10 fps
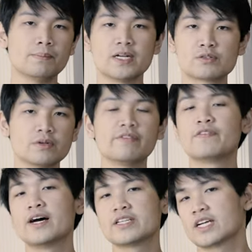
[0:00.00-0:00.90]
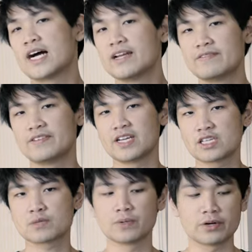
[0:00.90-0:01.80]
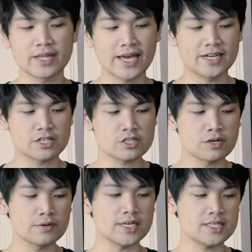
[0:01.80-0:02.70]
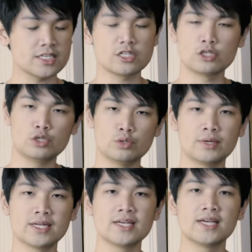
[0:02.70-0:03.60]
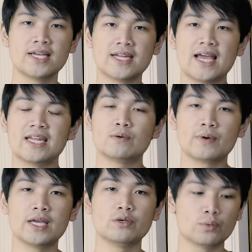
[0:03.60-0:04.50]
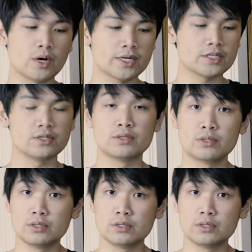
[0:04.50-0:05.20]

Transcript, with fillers: but it's really fun to kind of explore that and it's so easy to do it in any way you want to.